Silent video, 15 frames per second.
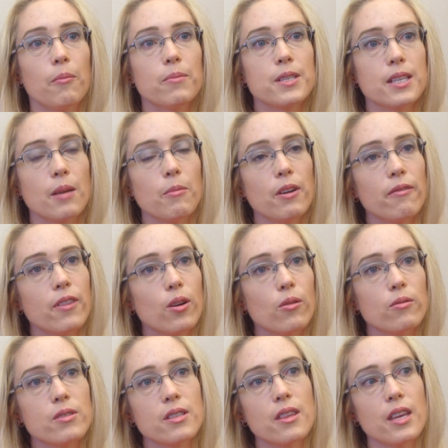Some of
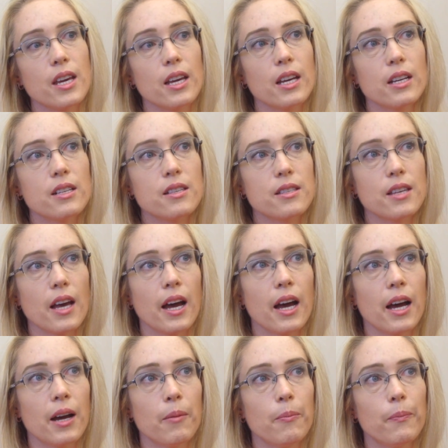those things,
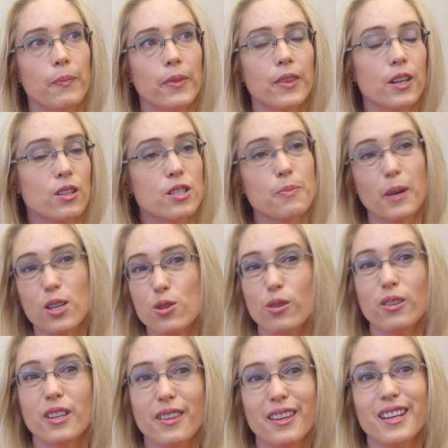they're
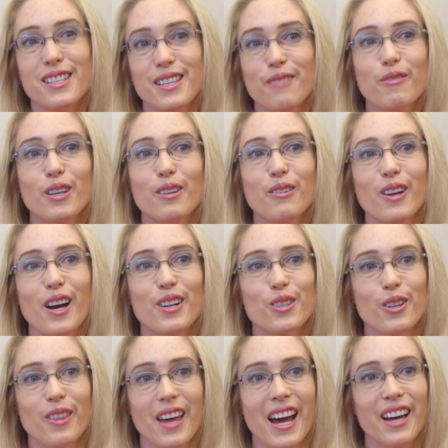specialty things even
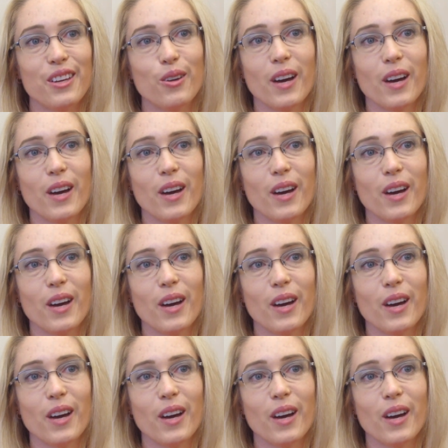under that.